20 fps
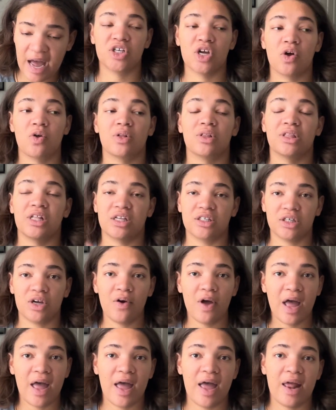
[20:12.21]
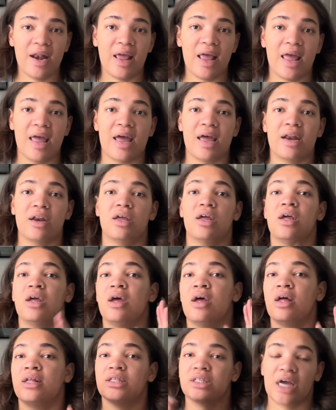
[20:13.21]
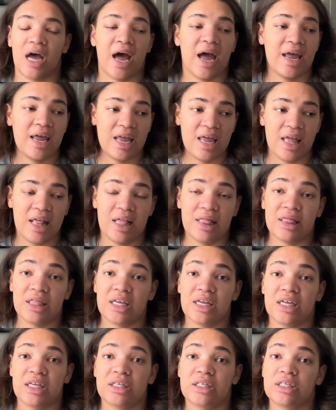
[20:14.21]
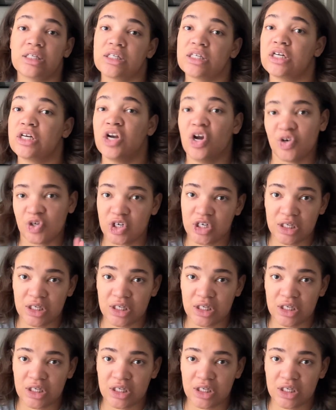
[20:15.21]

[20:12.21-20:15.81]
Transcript: So let's go ahead and tie in this Notion